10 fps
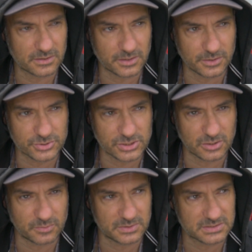
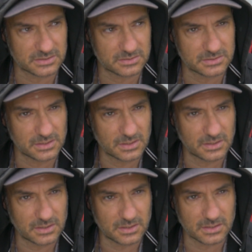YouTubers and
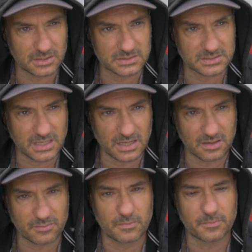you're
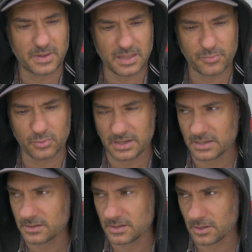seeing people that
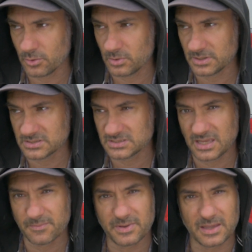you know and you're
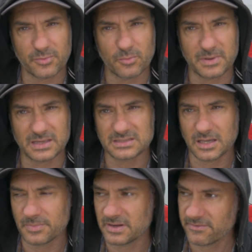seeing people meet
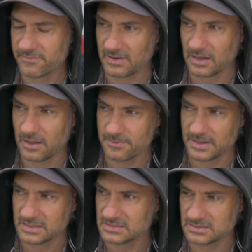up and everything like
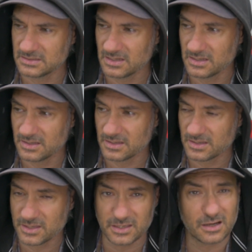that, and
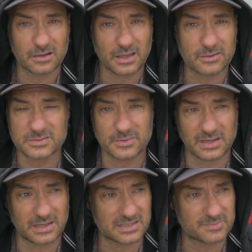you can't go to any
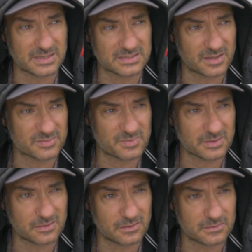of these meetups
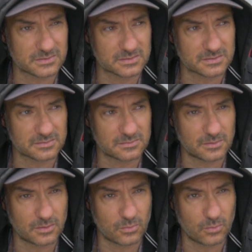because
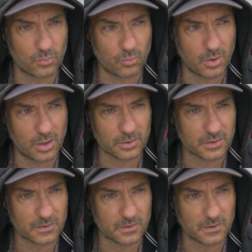work